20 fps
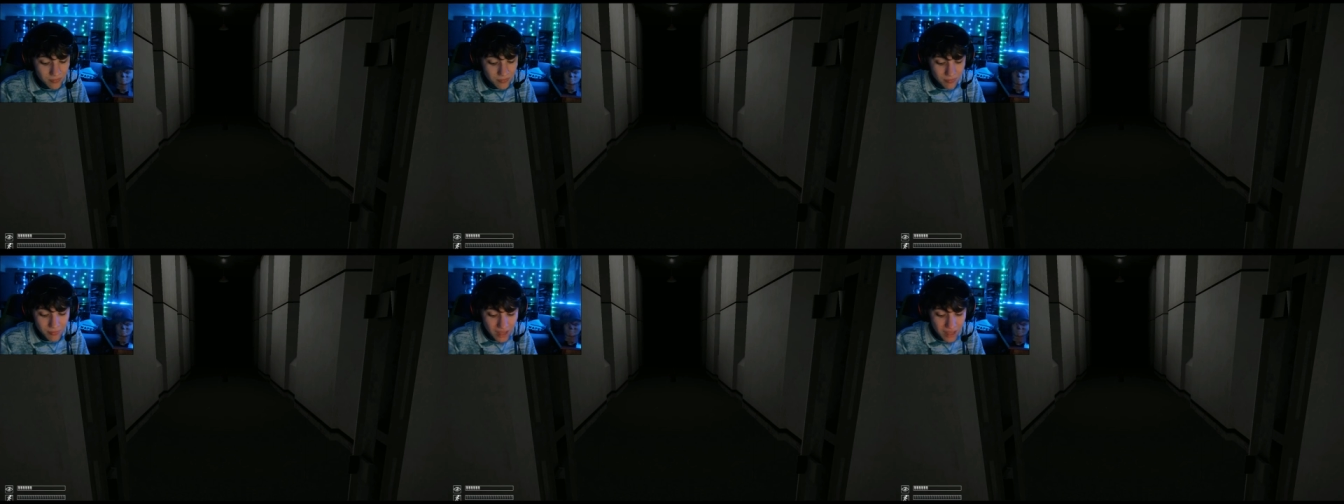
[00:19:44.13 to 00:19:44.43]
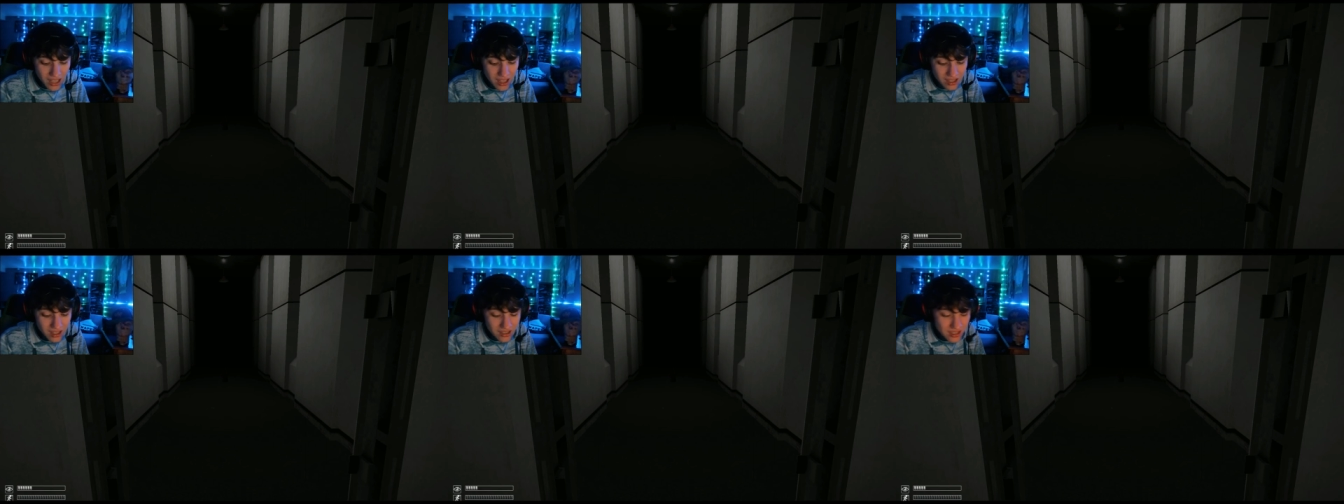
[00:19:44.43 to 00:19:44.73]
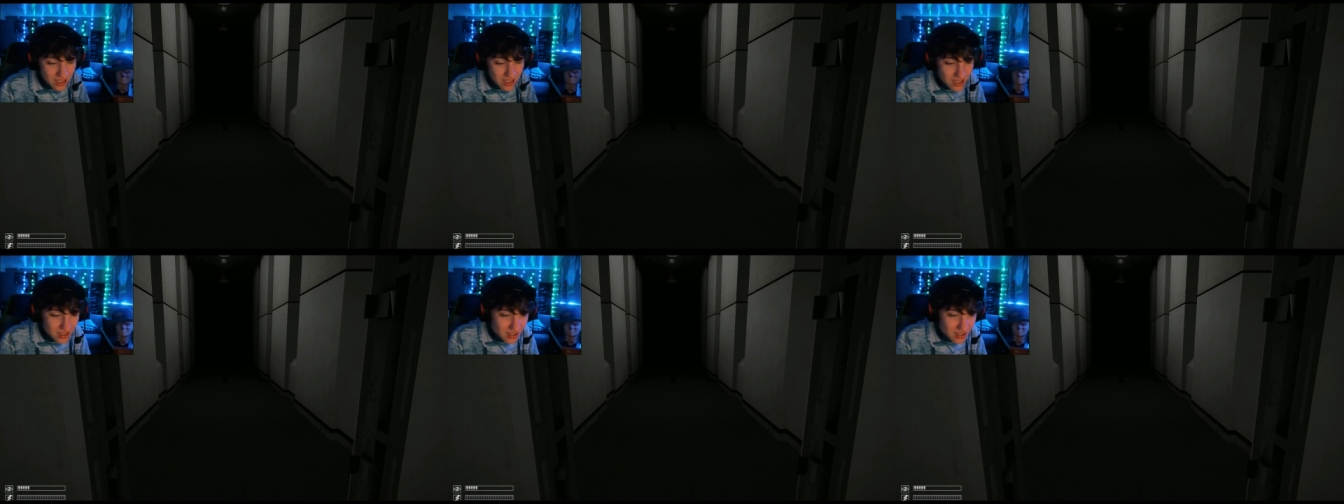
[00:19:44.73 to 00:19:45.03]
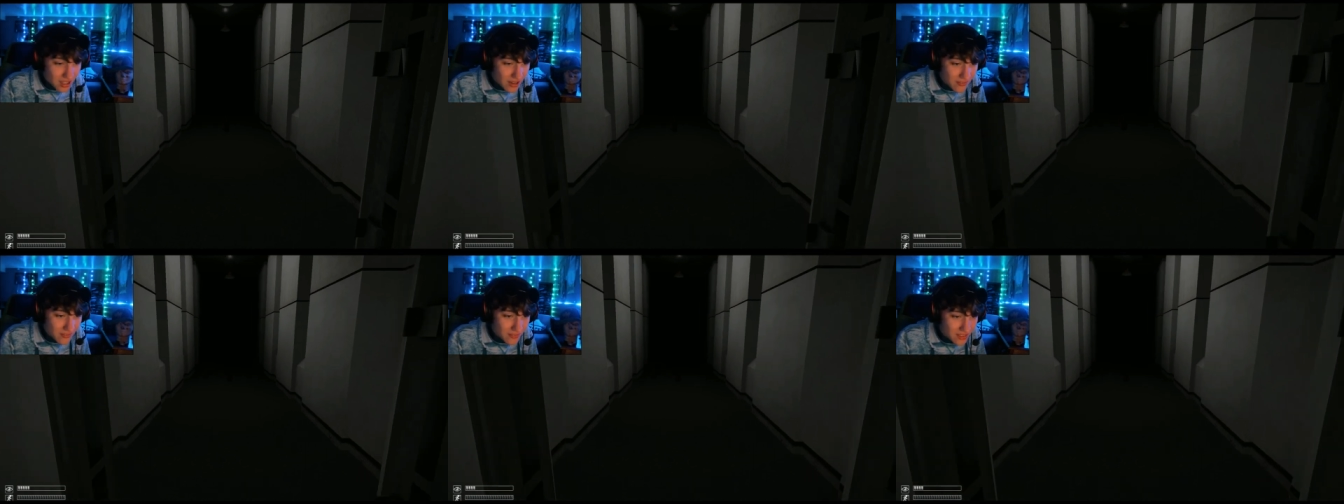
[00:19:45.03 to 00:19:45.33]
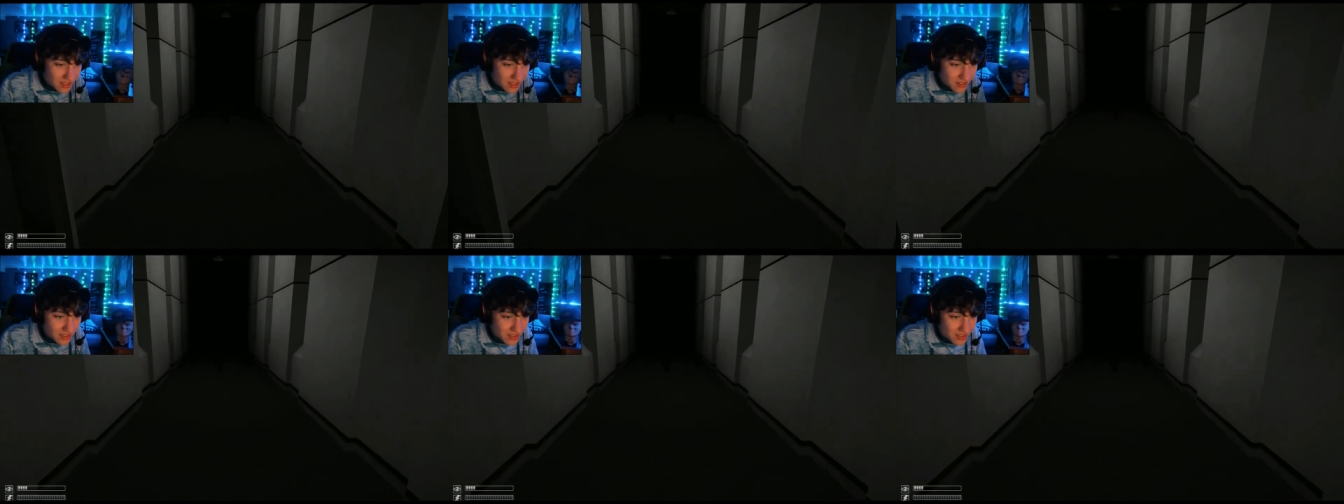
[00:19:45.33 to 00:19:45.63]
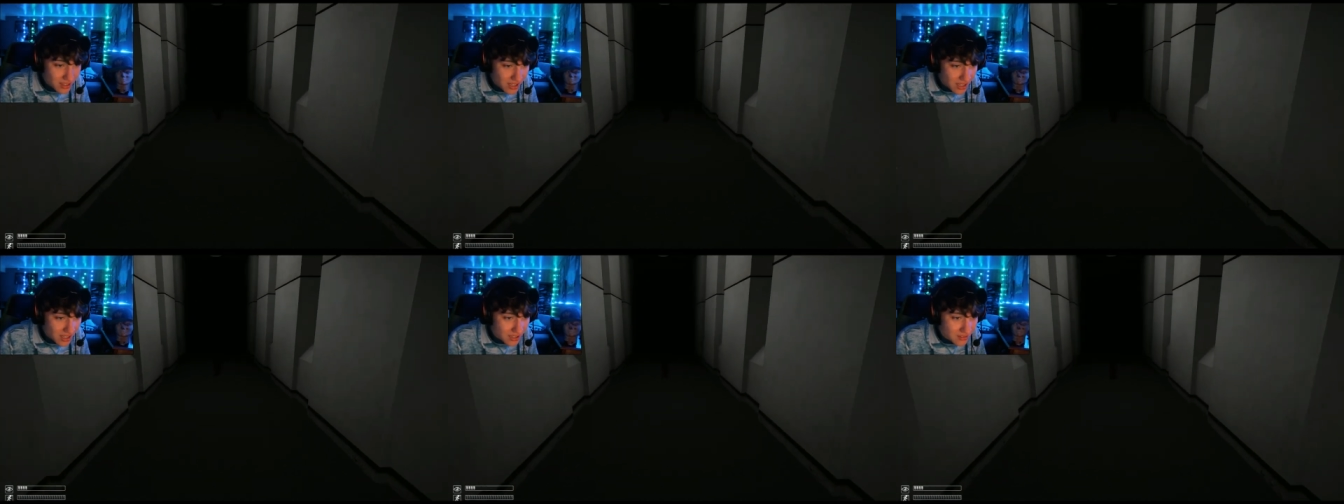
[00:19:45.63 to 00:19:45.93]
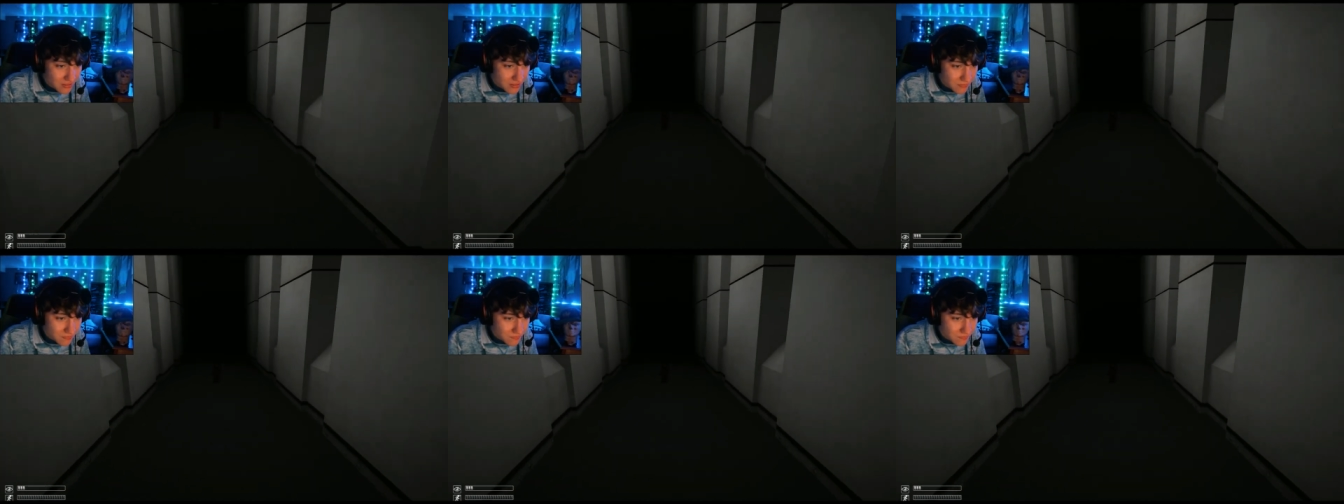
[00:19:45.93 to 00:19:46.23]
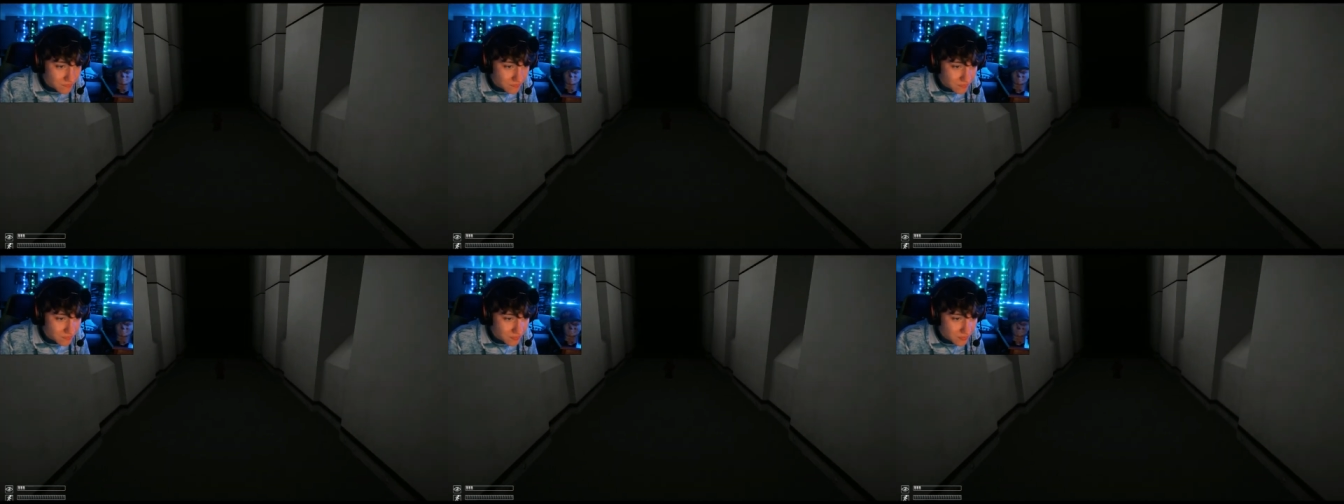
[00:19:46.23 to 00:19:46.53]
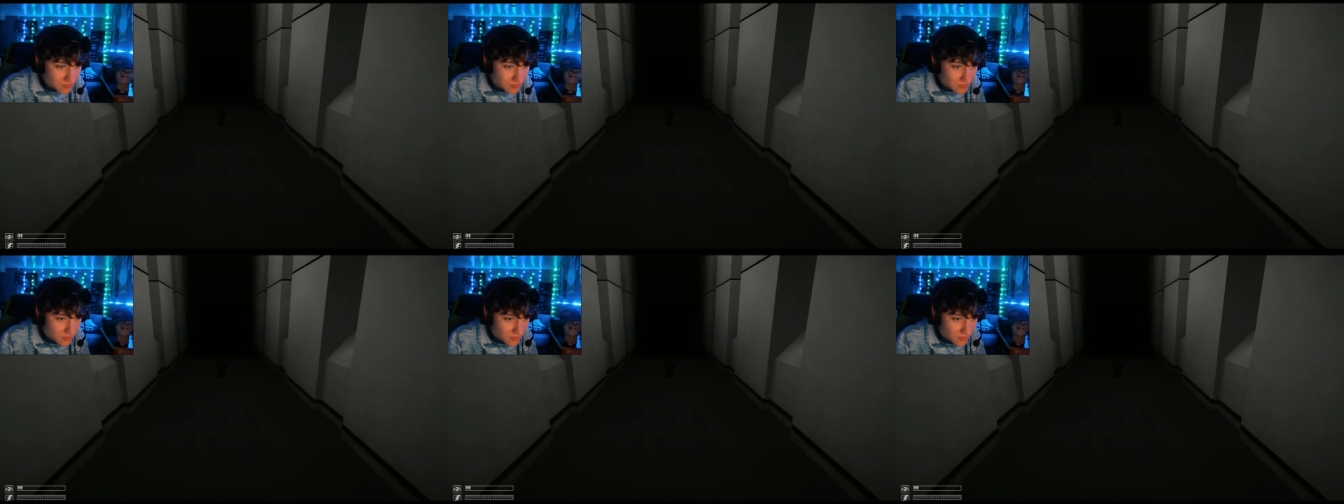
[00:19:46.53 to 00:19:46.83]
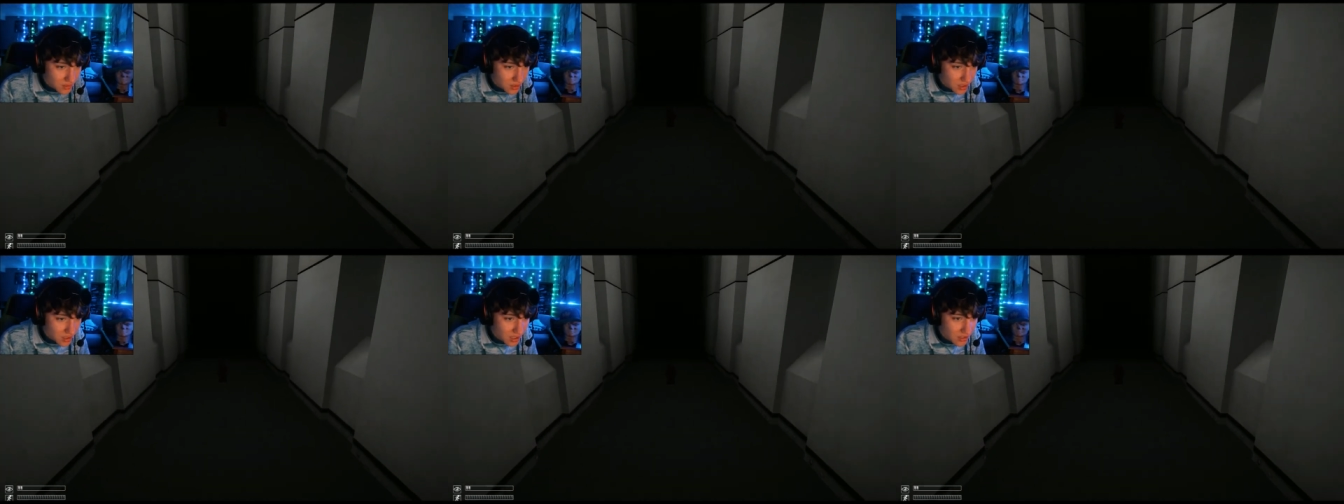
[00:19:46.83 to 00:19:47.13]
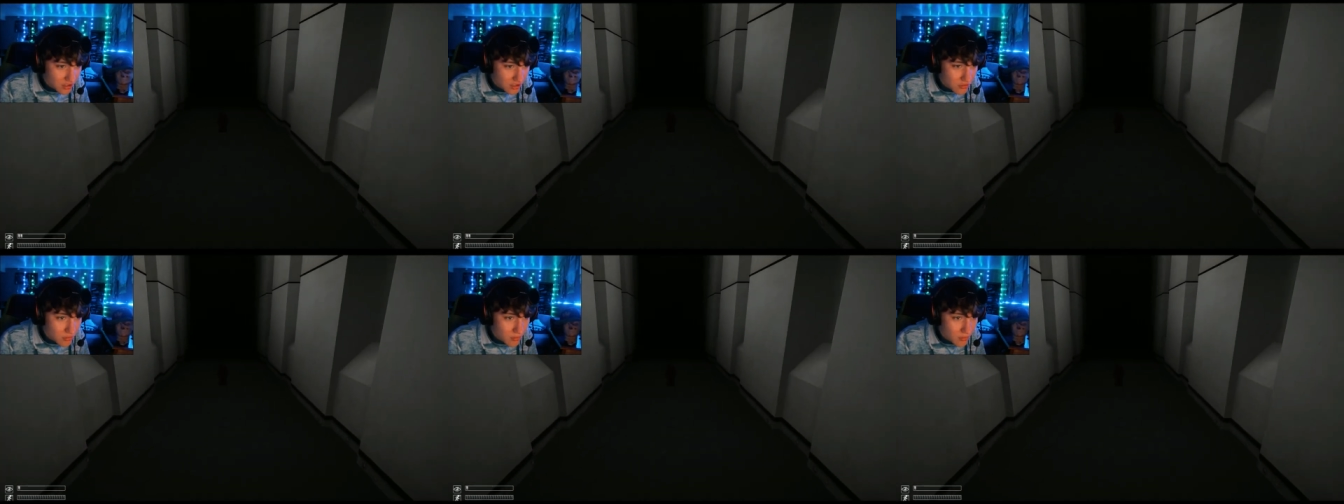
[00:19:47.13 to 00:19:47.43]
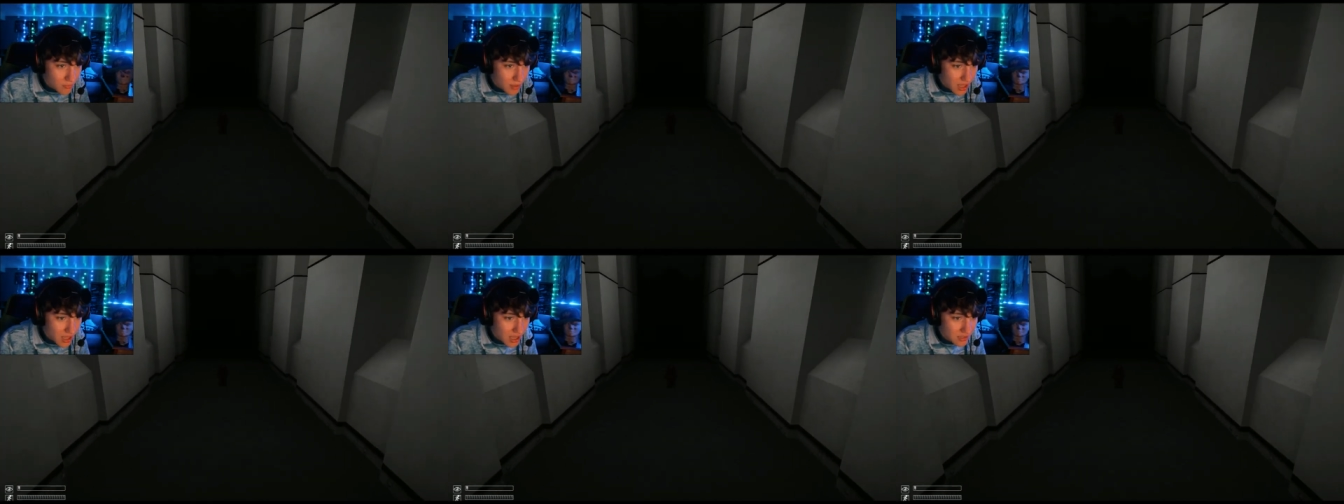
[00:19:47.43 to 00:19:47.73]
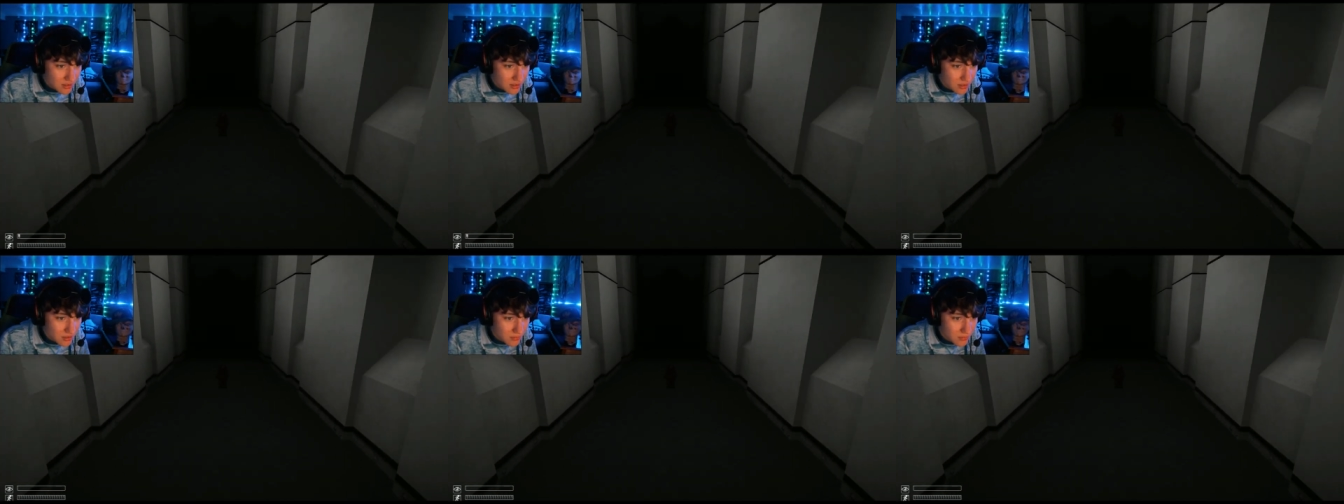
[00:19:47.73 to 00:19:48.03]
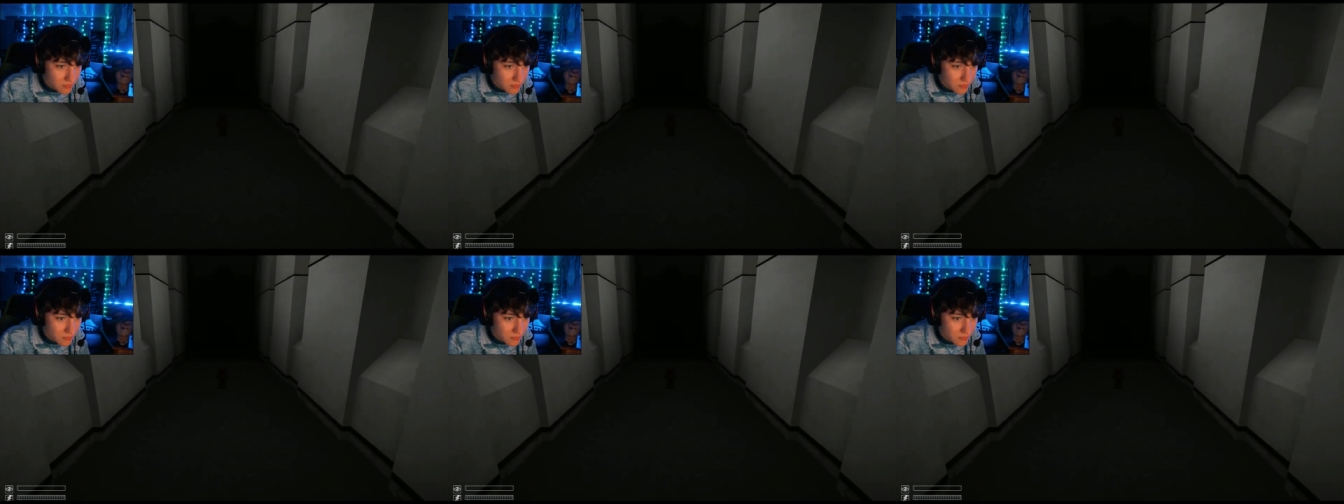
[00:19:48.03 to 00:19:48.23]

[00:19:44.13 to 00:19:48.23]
mannequin, everything like that. Can I just run past him?